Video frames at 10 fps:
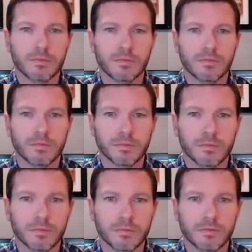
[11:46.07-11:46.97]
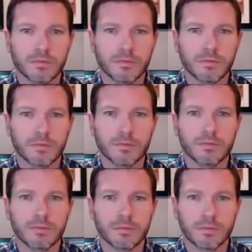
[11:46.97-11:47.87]

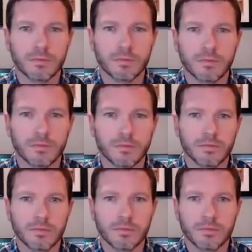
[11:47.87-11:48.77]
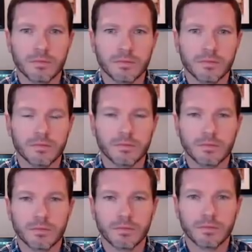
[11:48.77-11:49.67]

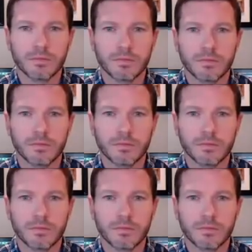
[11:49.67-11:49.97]
[no speech]